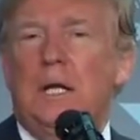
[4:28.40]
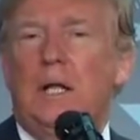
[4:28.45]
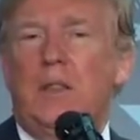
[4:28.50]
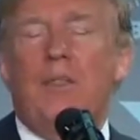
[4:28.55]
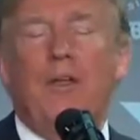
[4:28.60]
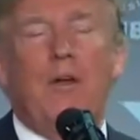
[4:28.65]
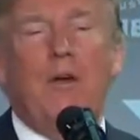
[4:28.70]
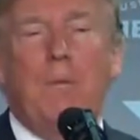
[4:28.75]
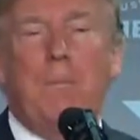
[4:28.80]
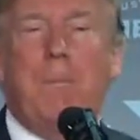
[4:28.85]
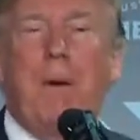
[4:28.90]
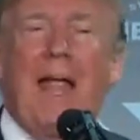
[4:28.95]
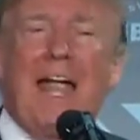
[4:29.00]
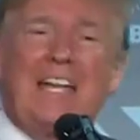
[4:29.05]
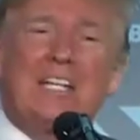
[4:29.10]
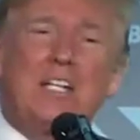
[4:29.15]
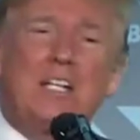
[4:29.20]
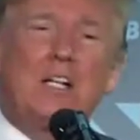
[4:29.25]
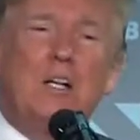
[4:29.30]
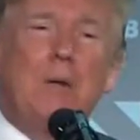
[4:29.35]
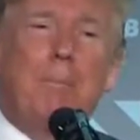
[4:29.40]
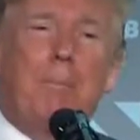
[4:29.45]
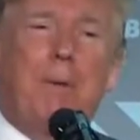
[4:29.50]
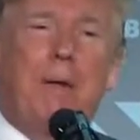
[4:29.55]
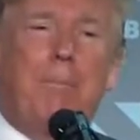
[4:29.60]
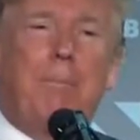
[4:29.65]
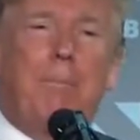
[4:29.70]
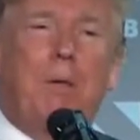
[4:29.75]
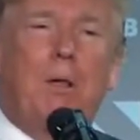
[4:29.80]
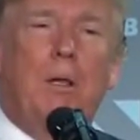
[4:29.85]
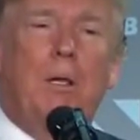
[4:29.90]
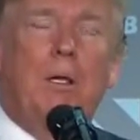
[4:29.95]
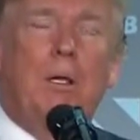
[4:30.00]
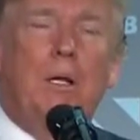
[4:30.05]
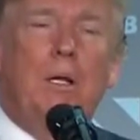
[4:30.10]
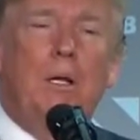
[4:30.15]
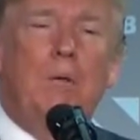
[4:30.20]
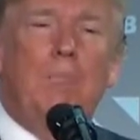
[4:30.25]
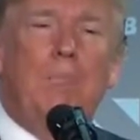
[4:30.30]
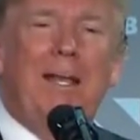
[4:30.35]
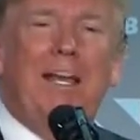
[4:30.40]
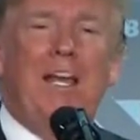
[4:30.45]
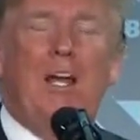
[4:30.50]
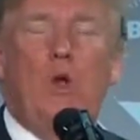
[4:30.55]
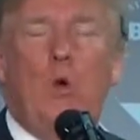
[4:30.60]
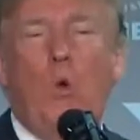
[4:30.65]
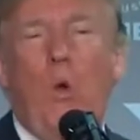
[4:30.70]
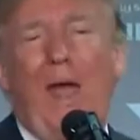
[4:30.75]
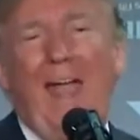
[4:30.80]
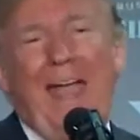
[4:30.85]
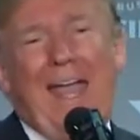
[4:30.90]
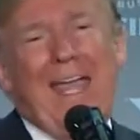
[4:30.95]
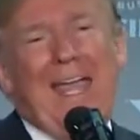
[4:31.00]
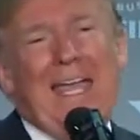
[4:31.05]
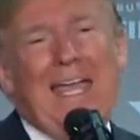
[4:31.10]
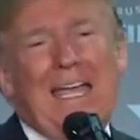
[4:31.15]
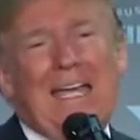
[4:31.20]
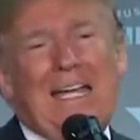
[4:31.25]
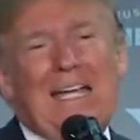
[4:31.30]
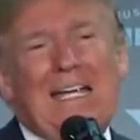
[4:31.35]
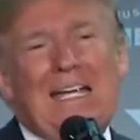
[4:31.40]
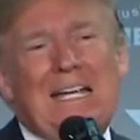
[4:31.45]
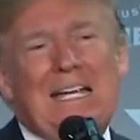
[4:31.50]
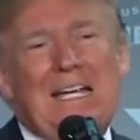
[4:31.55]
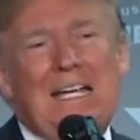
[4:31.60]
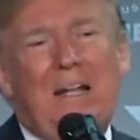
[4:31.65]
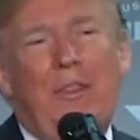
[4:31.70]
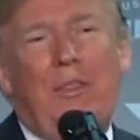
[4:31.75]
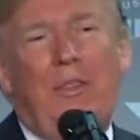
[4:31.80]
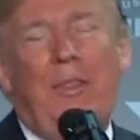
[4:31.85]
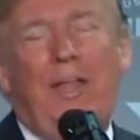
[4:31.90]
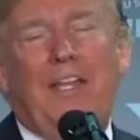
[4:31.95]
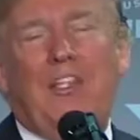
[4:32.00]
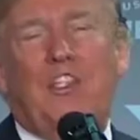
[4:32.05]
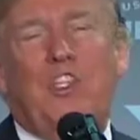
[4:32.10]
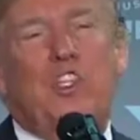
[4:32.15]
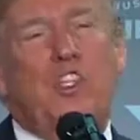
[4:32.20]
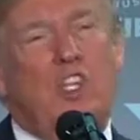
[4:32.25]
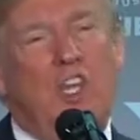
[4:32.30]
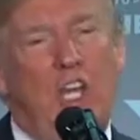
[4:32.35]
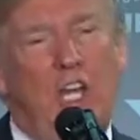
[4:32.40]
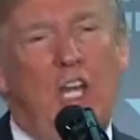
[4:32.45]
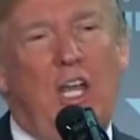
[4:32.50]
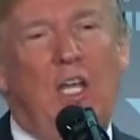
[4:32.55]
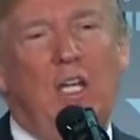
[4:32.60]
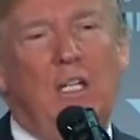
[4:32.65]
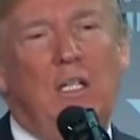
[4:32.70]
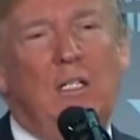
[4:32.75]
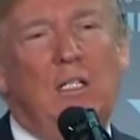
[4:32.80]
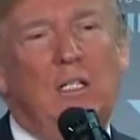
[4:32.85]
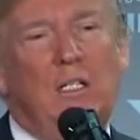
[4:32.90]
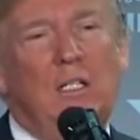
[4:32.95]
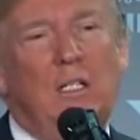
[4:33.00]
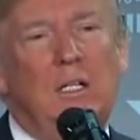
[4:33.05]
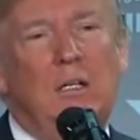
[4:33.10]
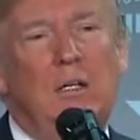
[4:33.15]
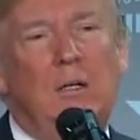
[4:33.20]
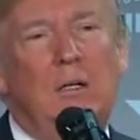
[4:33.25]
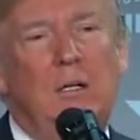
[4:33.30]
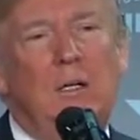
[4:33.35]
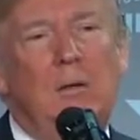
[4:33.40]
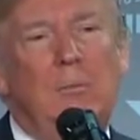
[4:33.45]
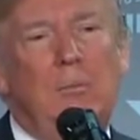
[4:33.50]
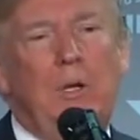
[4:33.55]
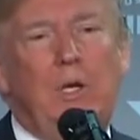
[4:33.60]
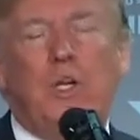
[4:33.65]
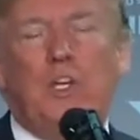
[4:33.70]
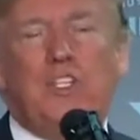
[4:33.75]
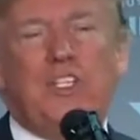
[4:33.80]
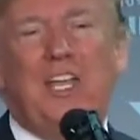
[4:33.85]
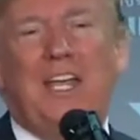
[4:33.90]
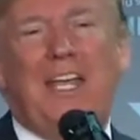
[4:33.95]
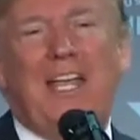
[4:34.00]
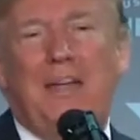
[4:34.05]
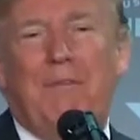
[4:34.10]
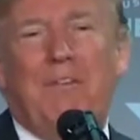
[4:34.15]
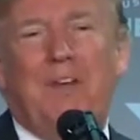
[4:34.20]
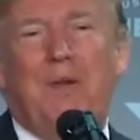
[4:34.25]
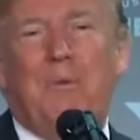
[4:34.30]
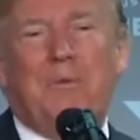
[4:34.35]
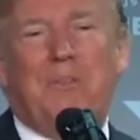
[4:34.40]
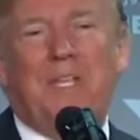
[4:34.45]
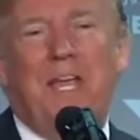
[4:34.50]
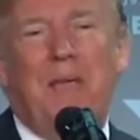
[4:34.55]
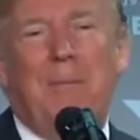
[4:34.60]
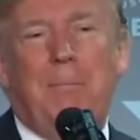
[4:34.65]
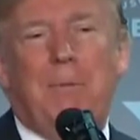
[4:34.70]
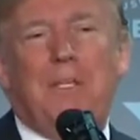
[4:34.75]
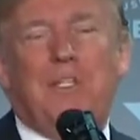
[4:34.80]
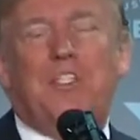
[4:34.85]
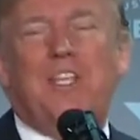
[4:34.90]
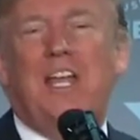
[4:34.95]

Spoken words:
They're impractical people, but in a way, that's cheating because they're giving them statements.